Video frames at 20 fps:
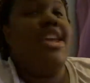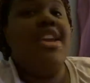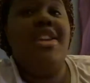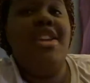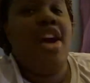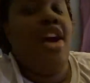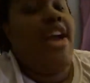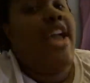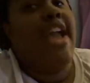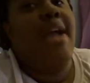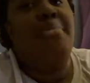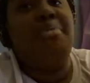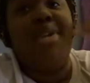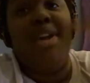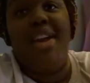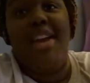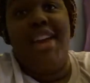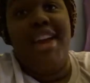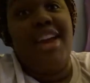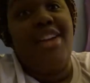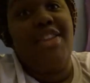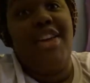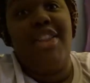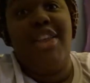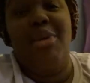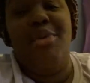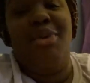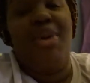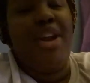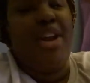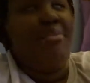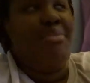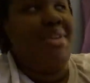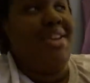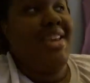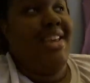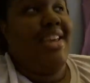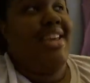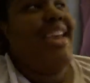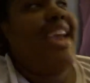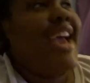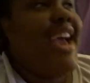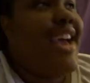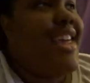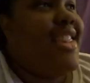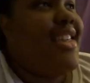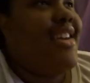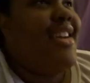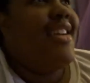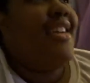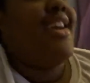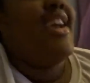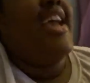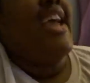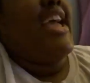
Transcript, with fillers: you know, Amber and Gary thought they were going to be together